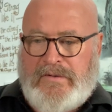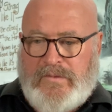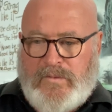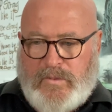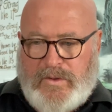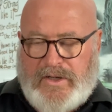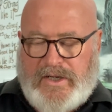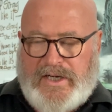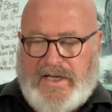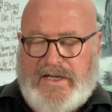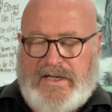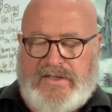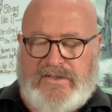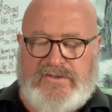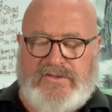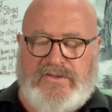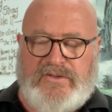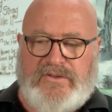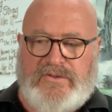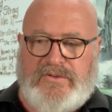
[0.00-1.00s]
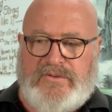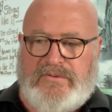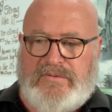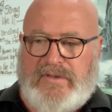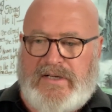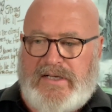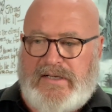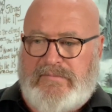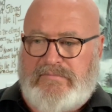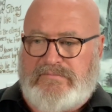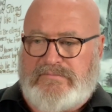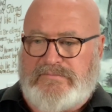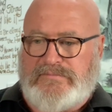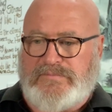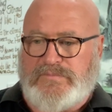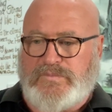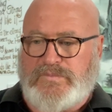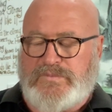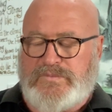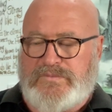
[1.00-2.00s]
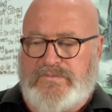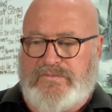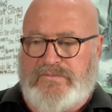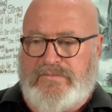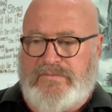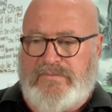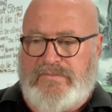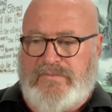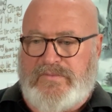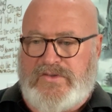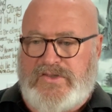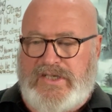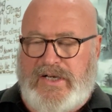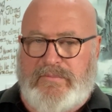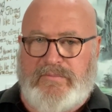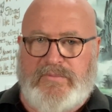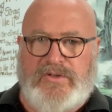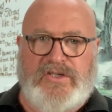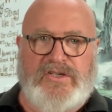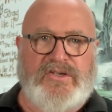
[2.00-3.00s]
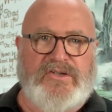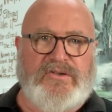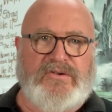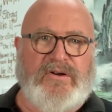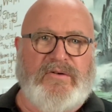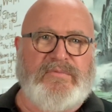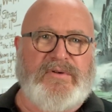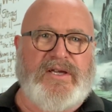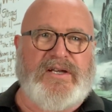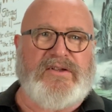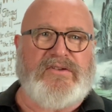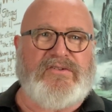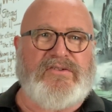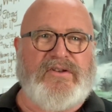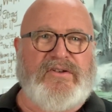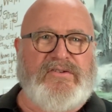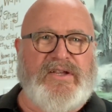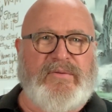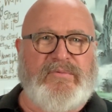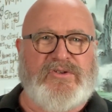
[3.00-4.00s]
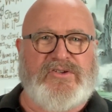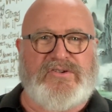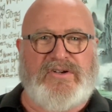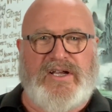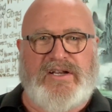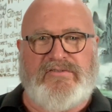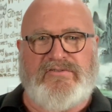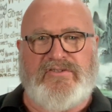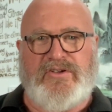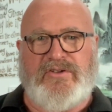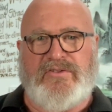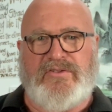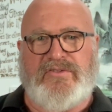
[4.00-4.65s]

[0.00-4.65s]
when I get into CHU, I'm going to sort of demonstrate a few